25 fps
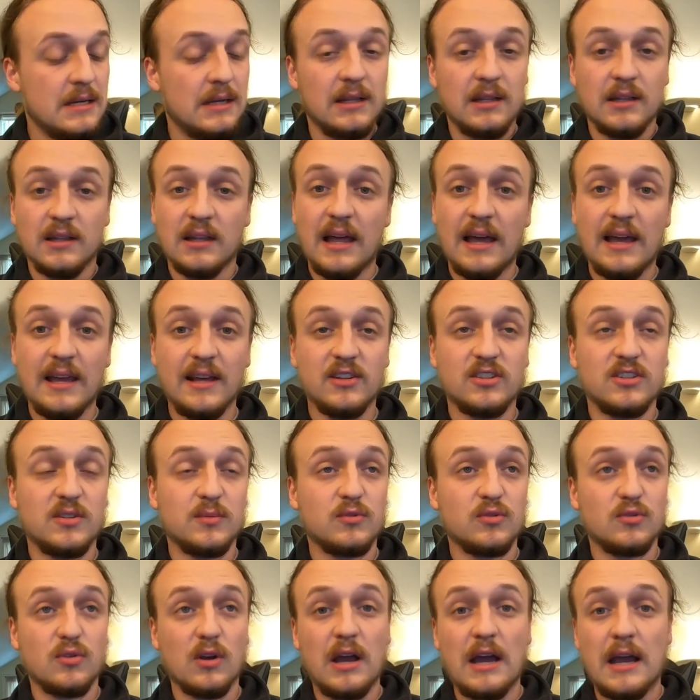Like,
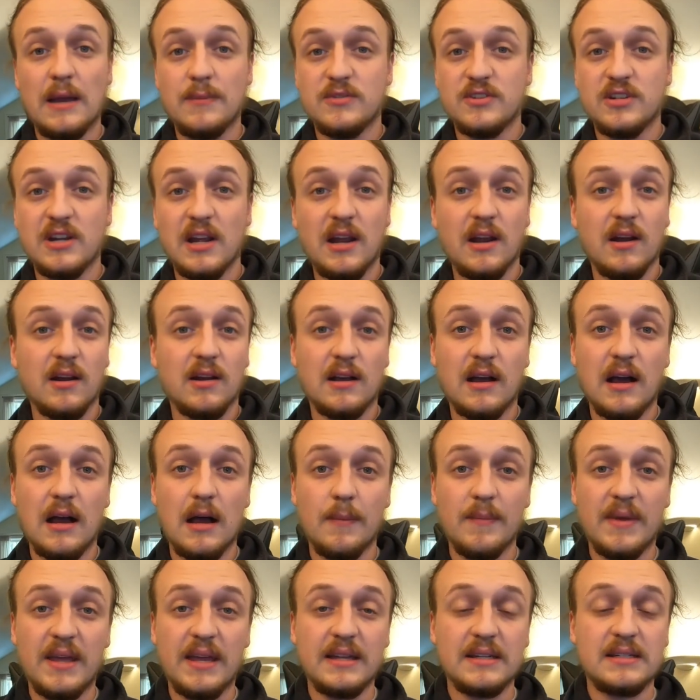subscribe, share,
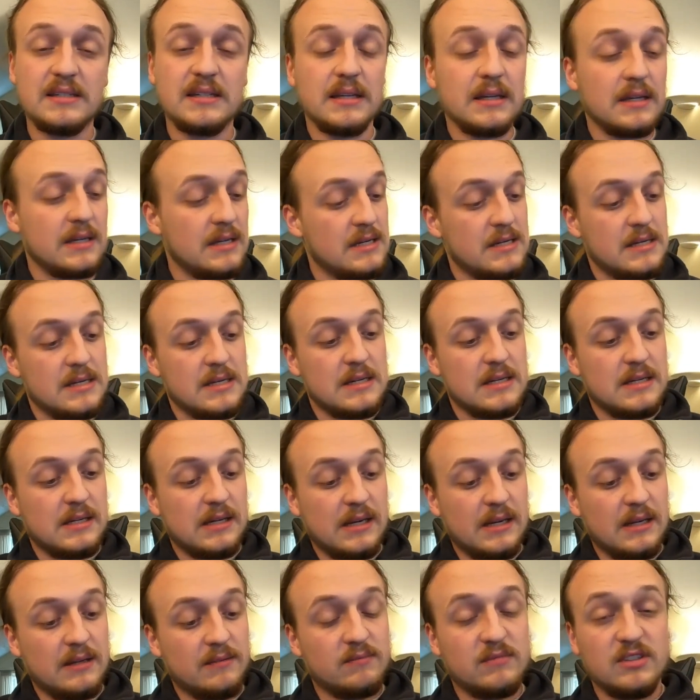comment,
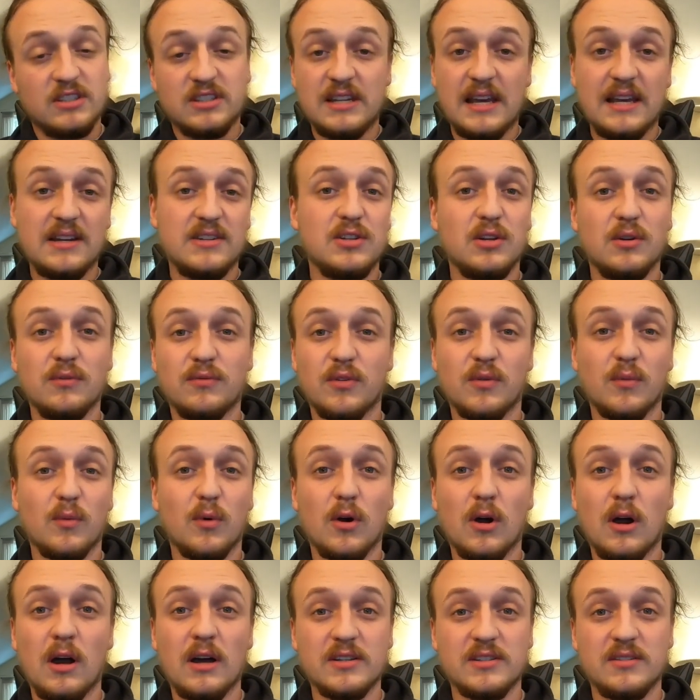and stay tuned for more
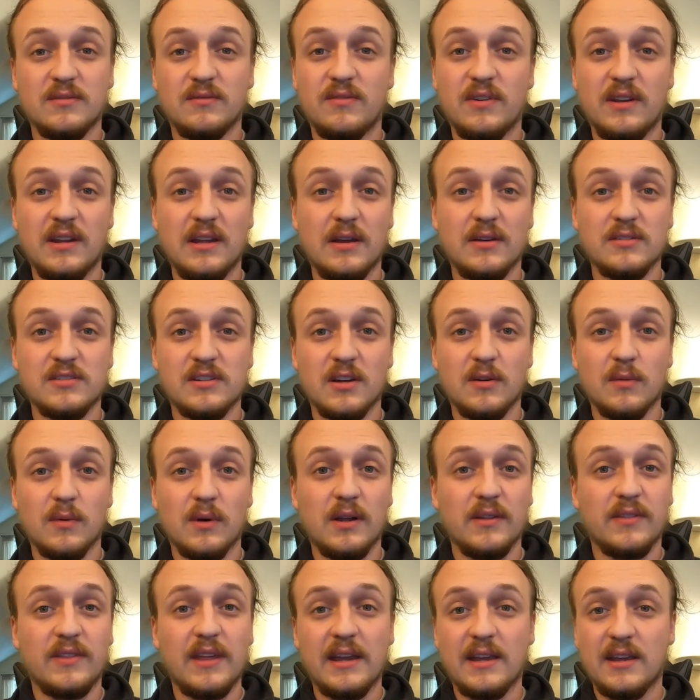awesome videos,
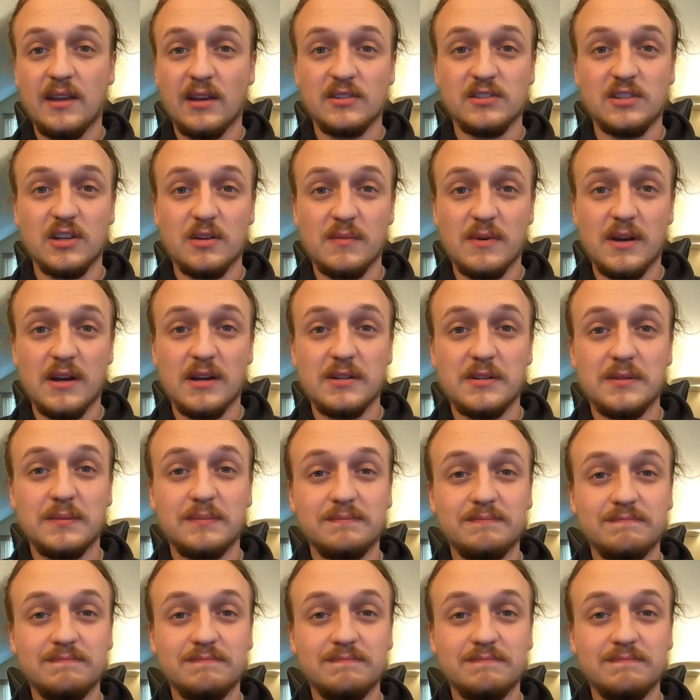everyone. Thank y'all so much.